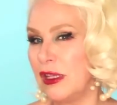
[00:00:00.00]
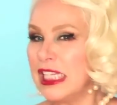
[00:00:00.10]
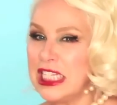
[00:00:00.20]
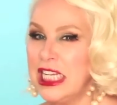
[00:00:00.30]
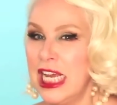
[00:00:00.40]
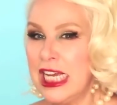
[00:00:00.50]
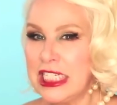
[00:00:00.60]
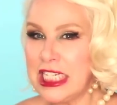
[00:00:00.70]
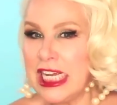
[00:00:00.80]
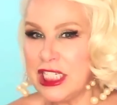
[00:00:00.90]
Let the
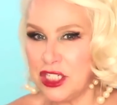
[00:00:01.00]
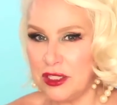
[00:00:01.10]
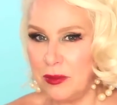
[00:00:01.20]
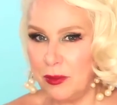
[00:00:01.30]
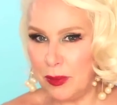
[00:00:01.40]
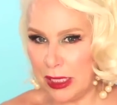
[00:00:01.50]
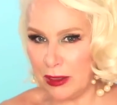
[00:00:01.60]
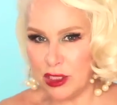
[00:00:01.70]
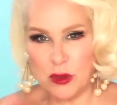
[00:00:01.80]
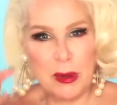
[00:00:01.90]
tension
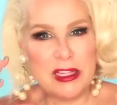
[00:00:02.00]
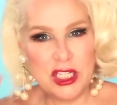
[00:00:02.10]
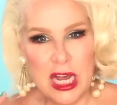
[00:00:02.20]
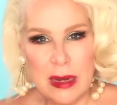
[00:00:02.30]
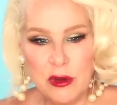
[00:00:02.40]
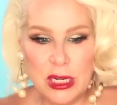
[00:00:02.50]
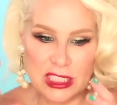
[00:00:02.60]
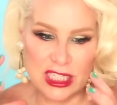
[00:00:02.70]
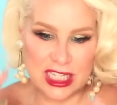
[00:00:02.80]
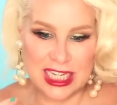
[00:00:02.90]
build. So by the time you
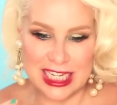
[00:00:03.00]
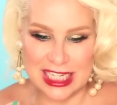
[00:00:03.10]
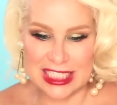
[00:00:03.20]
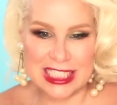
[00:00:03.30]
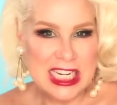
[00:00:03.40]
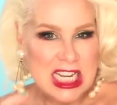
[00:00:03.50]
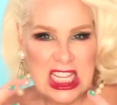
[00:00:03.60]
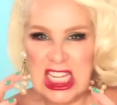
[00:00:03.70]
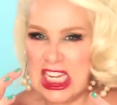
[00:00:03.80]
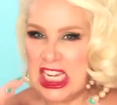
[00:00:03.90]
get to the kiss,
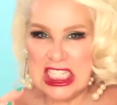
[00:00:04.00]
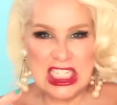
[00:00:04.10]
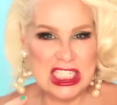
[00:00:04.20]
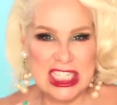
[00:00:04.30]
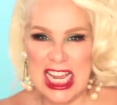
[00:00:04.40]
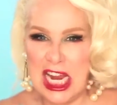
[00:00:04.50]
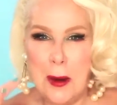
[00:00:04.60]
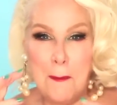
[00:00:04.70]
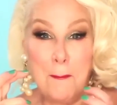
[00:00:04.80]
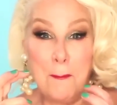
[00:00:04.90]
the kiss is
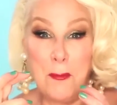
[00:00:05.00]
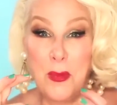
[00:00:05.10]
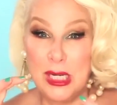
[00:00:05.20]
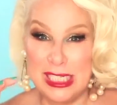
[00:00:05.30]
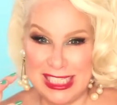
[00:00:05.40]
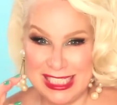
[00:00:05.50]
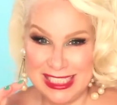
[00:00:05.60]
like brilliant.